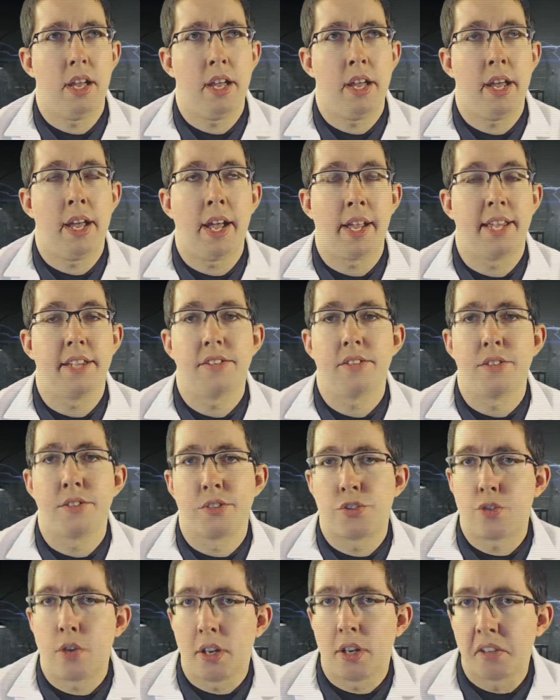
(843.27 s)
I guess
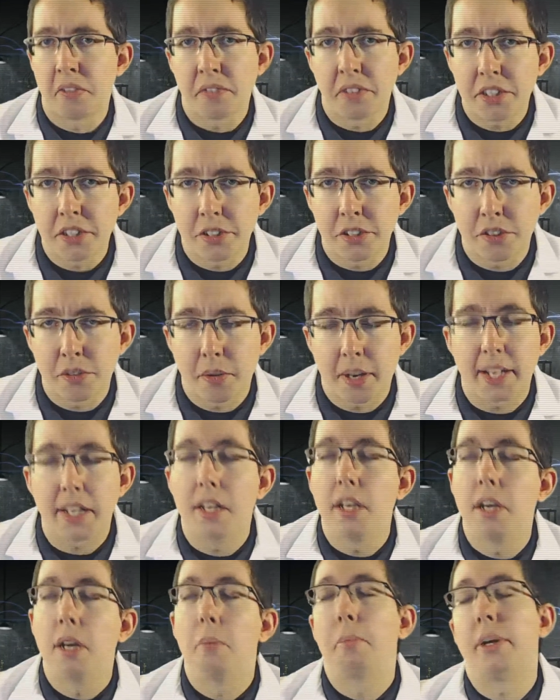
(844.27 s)
there's Tron and Vintage, right?